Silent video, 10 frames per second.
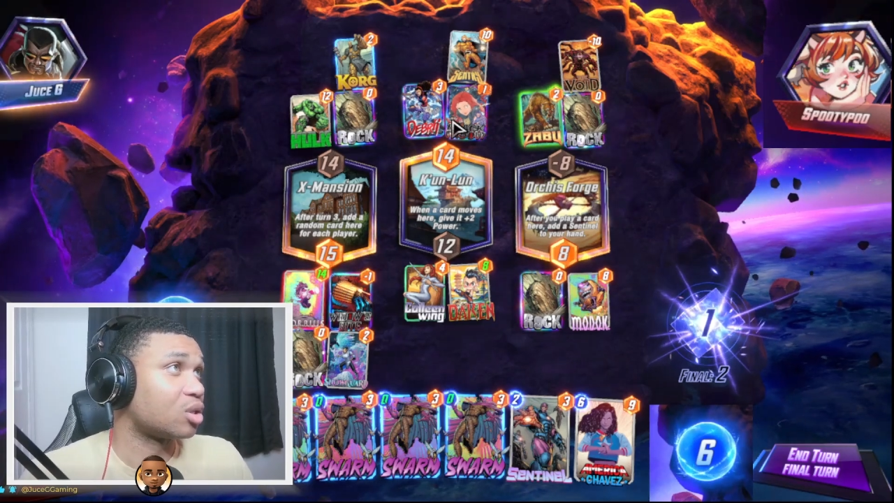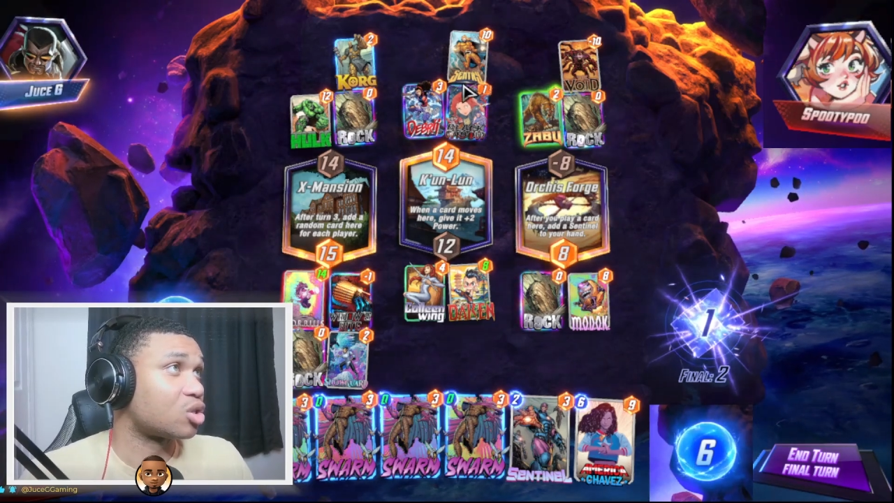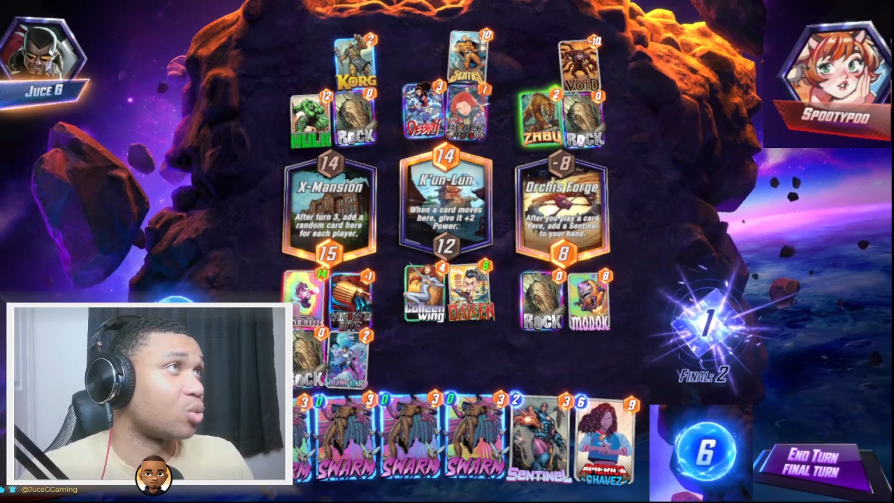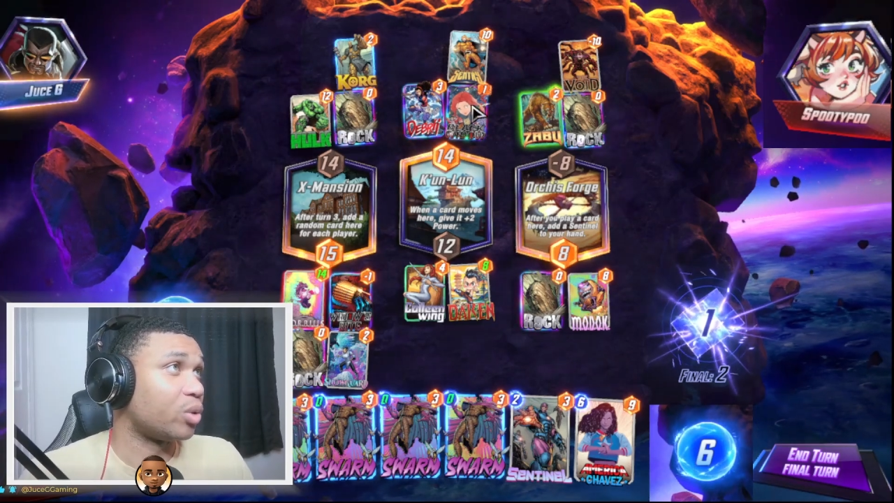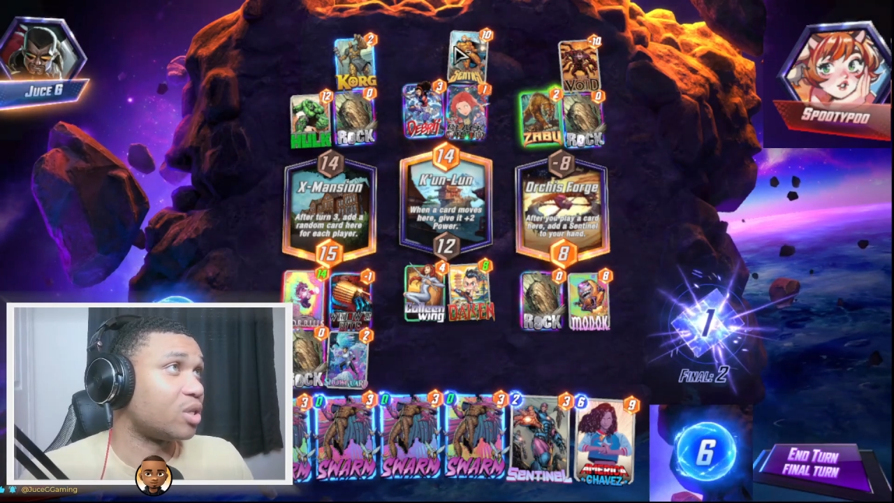
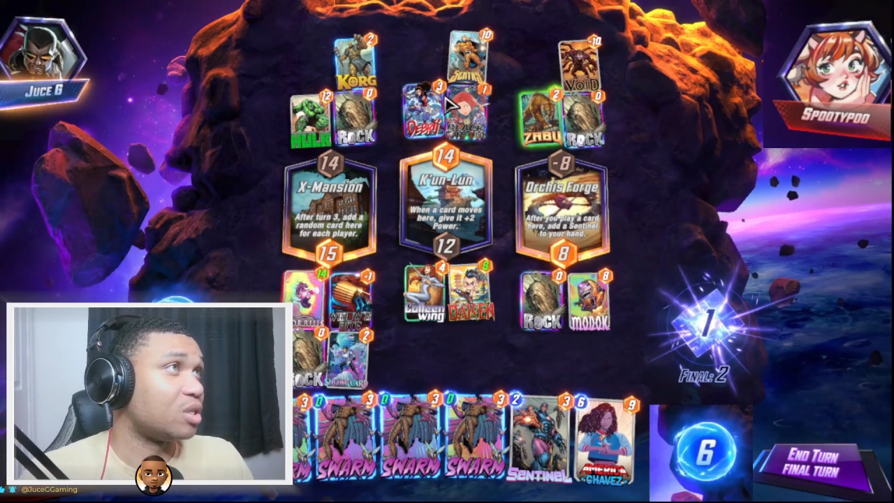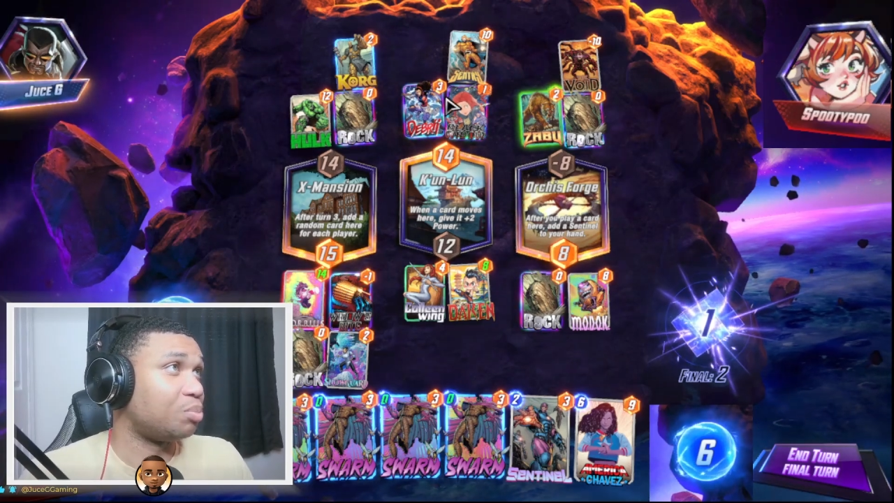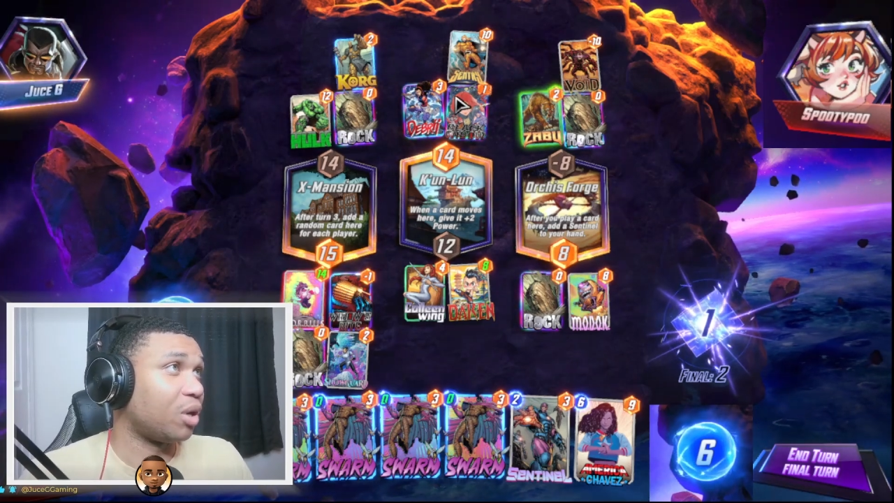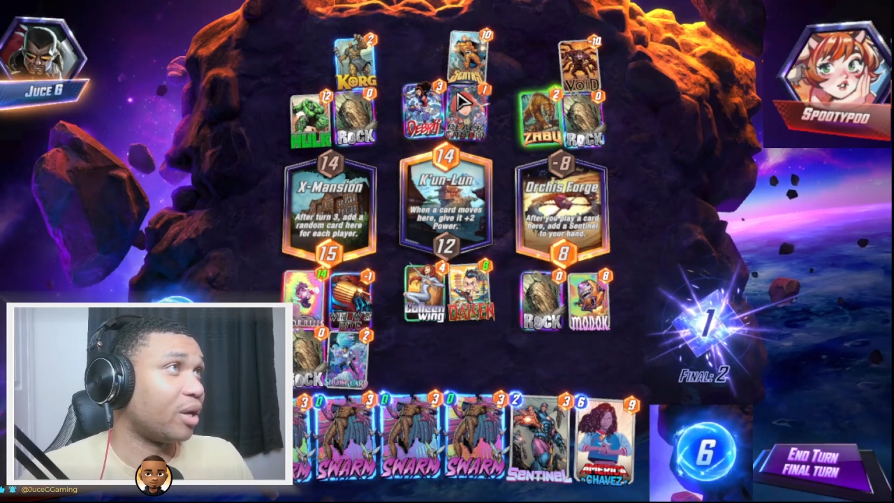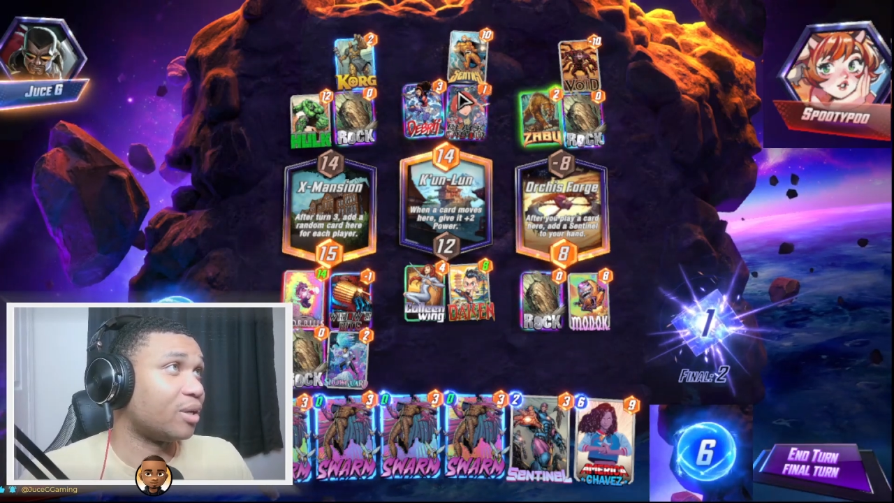So what does he
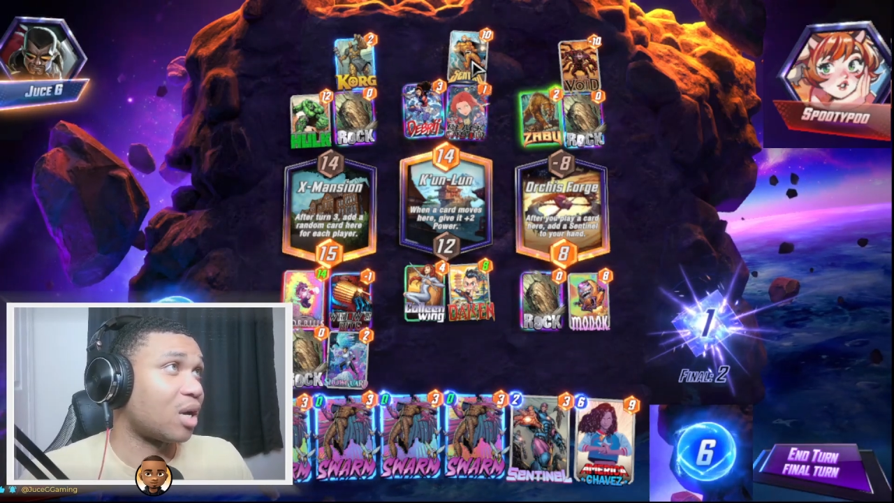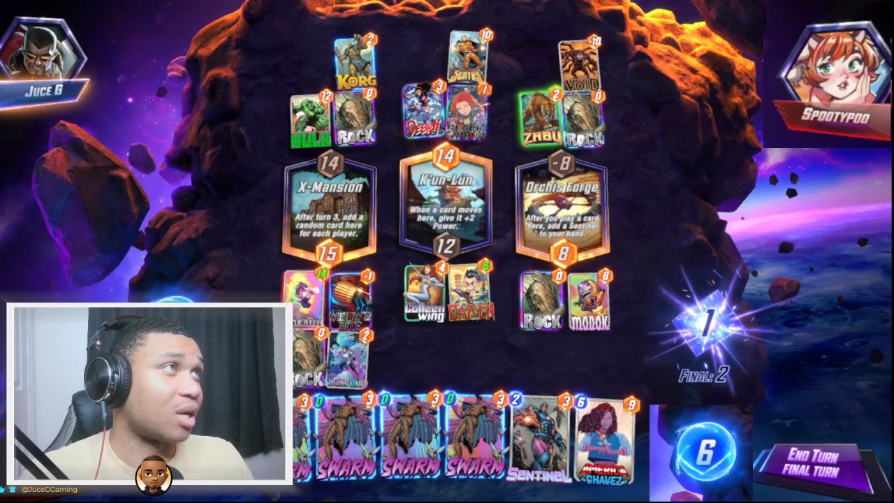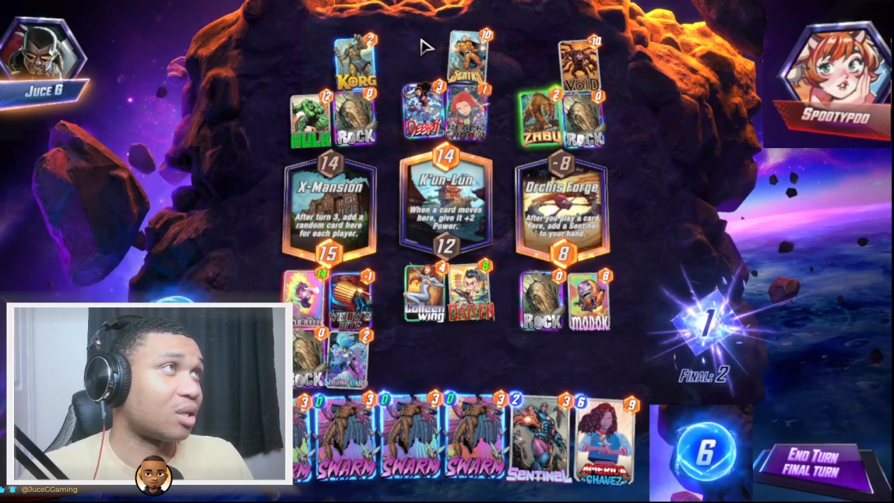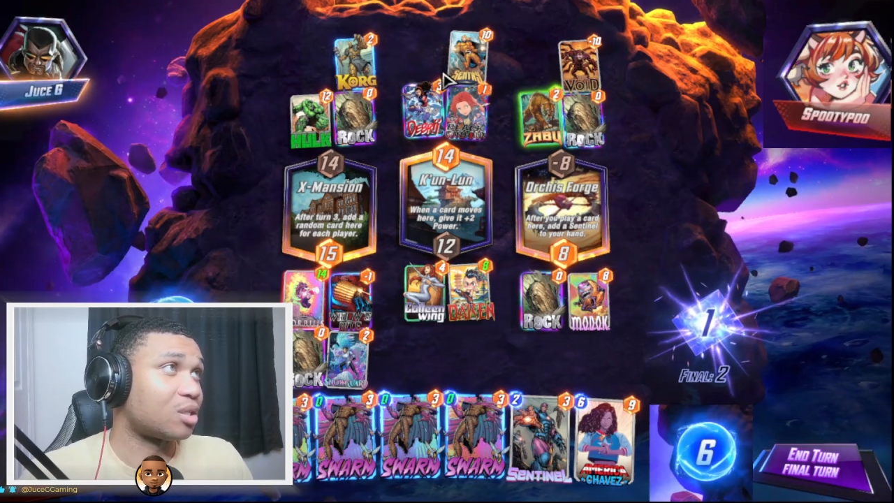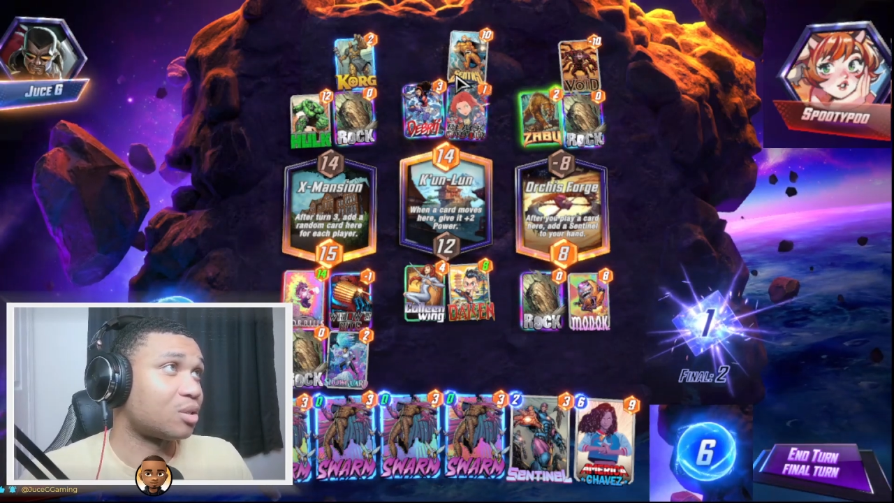play?
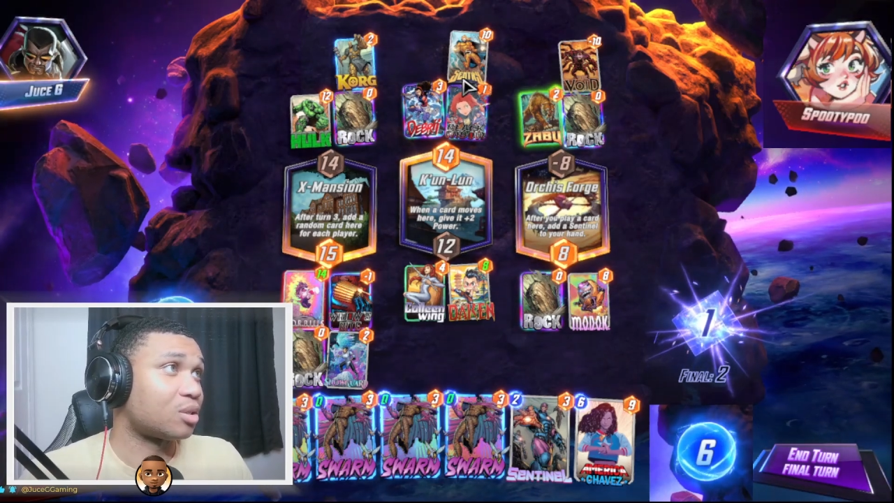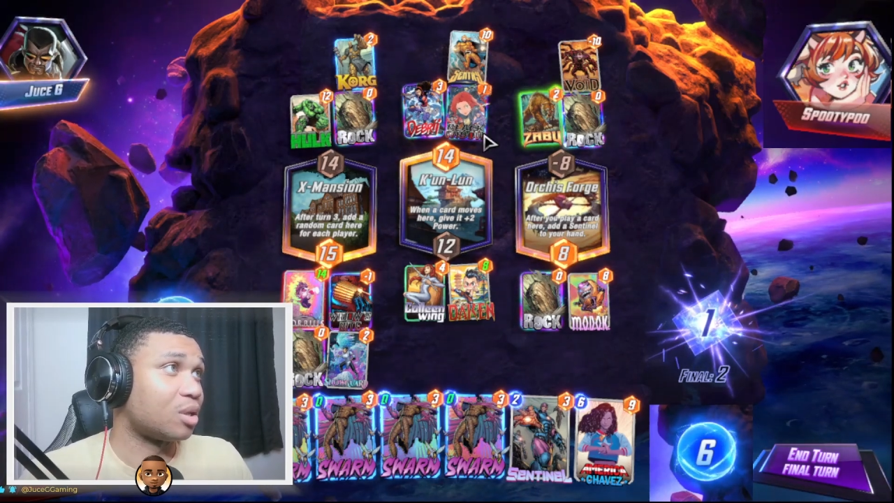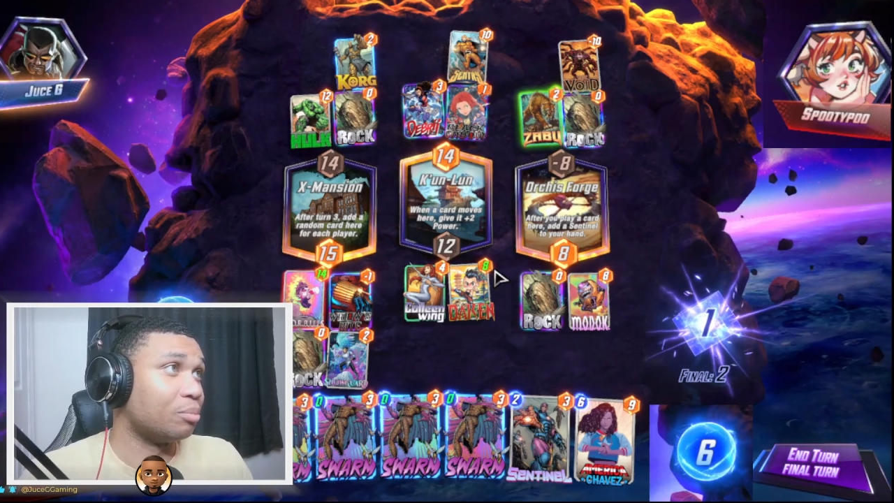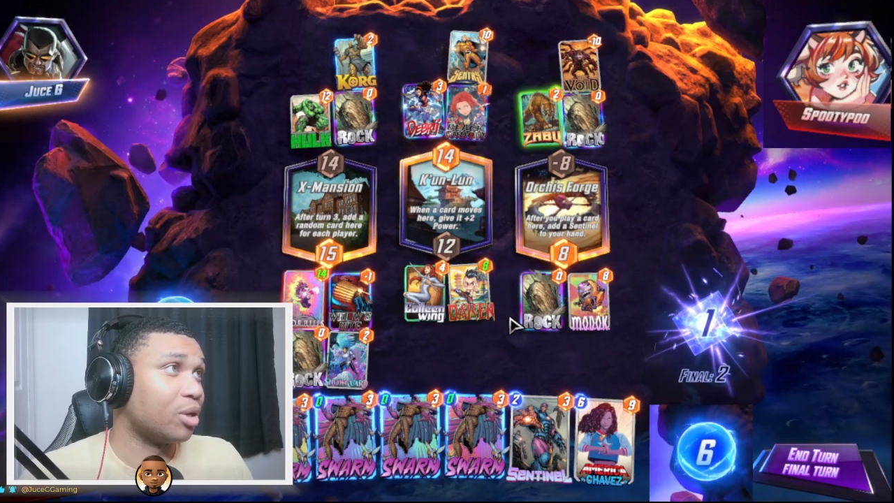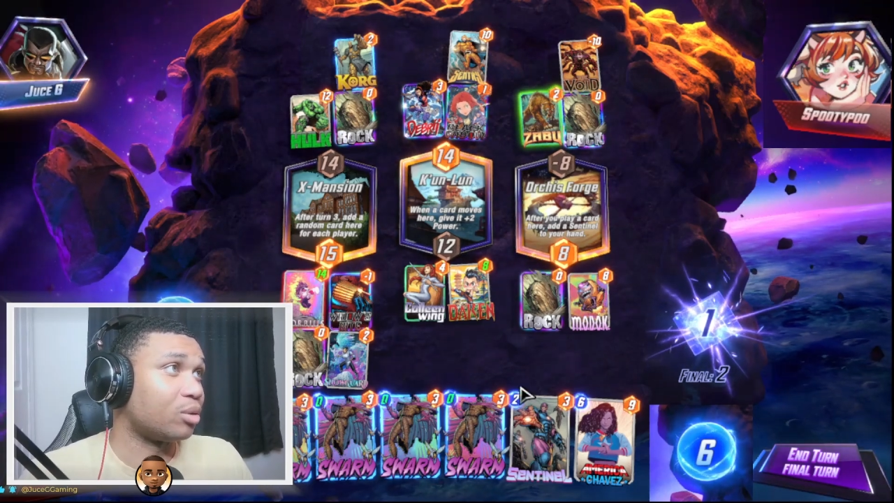Annihilus,
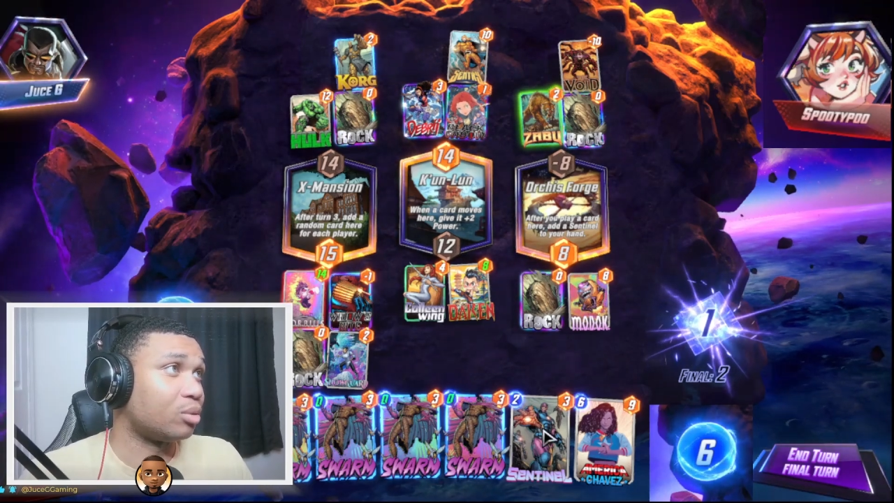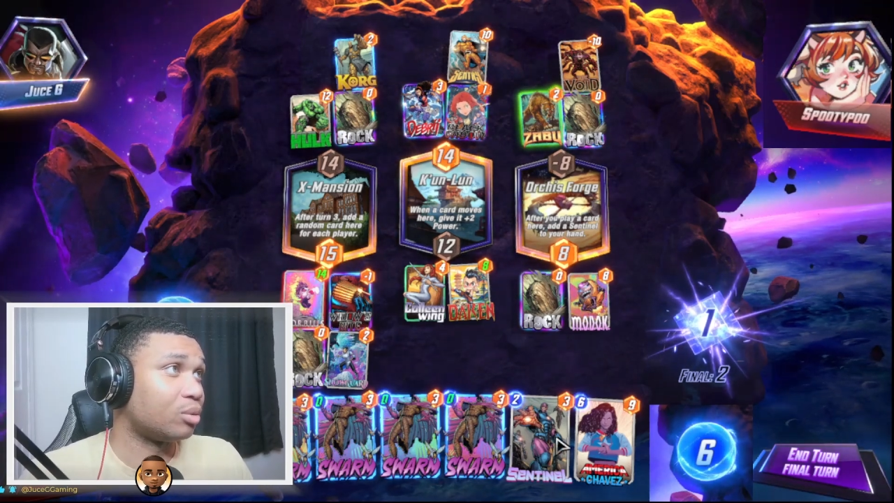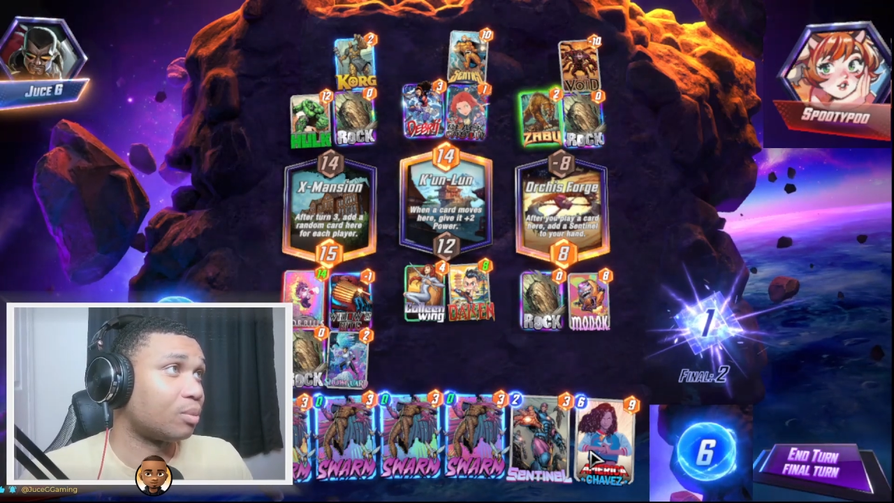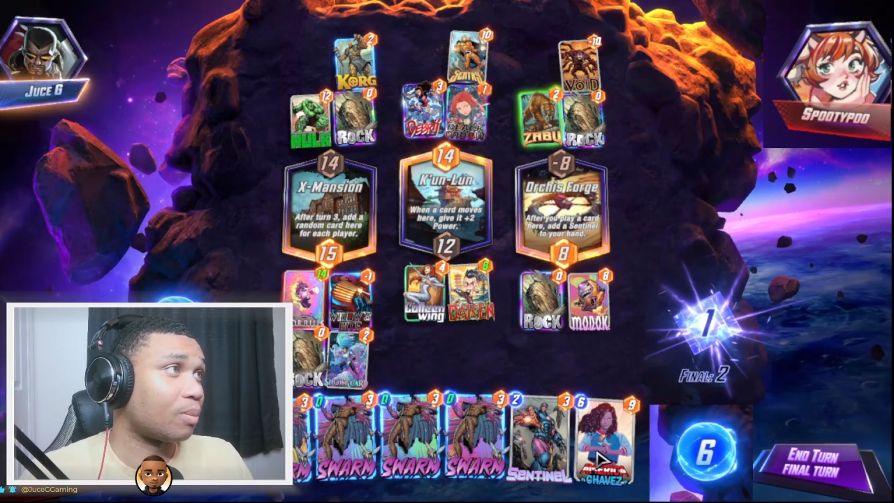the middle.